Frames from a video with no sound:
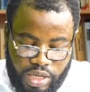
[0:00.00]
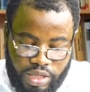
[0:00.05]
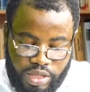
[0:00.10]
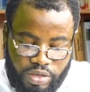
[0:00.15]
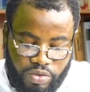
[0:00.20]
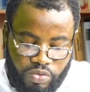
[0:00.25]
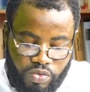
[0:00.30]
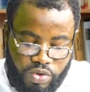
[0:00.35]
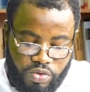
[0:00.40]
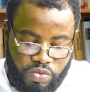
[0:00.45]
I
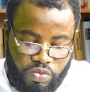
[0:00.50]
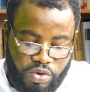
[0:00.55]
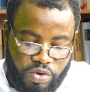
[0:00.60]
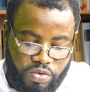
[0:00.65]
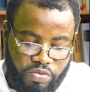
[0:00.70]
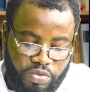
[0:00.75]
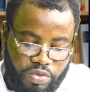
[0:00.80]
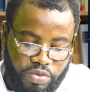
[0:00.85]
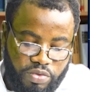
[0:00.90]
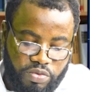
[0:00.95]
think one
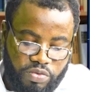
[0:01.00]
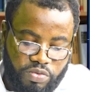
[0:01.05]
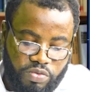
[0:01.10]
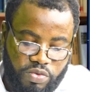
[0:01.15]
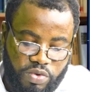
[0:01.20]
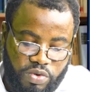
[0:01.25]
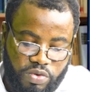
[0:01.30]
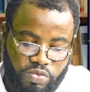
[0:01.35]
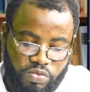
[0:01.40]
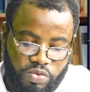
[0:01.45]

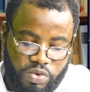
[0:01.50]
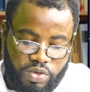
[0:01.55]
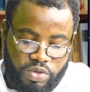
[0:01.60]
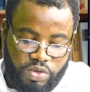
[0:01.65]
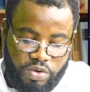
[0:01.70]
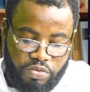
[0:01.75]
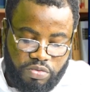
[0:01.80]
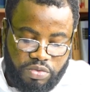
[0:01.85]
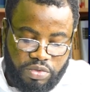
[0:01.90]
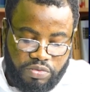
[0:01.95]

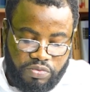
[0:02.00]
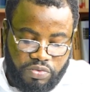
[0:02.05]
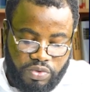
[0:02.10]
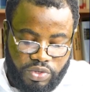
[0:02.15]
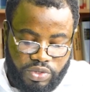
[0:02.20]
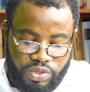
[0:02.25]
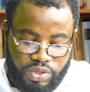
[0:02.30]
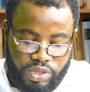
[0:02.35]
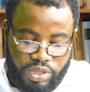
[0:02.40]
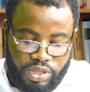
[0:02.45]
of the
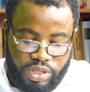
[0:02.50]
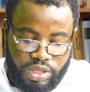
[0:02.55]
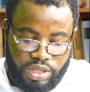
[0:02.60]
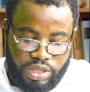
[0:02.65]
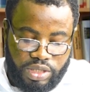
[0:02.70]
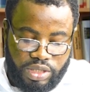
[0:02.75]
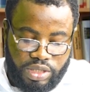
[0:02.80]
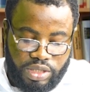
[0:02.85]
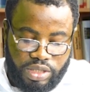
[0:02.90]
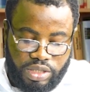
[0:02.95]
first
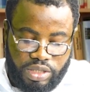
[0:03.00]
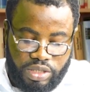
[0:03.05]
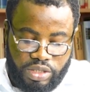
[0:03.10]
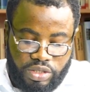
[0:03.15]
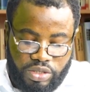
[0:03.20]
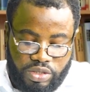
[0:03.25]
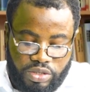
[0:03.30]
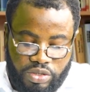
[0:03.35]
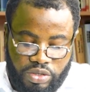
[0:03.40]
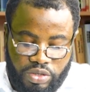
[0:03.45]

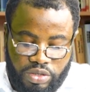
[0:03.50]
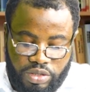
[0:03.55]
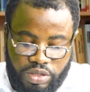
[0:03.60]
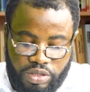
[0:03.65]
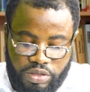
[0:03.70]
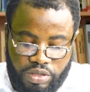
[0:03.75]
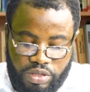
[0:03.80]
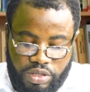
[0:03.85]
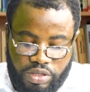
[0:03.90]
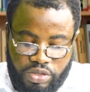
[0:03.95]

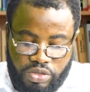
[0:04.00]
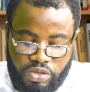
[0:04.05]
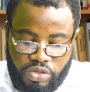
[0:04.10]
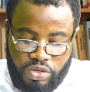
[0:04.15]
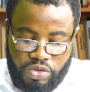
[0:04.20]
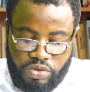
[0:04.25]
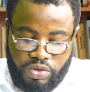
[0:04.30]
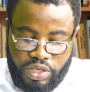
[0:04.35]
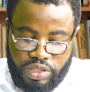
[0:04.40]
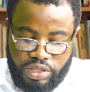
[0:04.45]

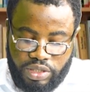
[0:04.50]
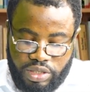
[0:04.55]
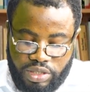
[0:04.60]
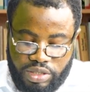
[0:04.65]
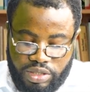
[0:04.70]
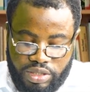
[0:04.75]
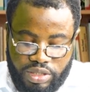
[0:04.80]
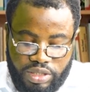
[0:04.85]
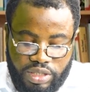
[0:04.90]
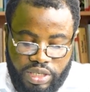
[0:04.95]
young
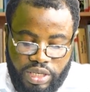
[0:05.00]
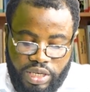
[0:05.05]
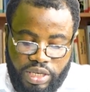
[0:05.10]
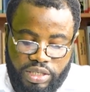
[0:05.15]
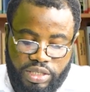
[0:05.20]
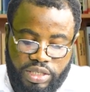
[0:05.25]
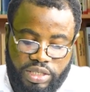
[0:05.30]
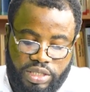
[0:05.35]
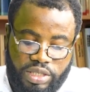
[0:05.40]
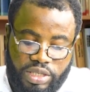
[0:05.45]
writers
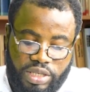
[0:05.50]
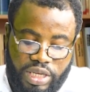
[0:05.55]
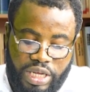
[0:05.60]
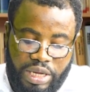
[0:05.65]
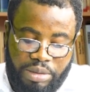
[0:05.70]
that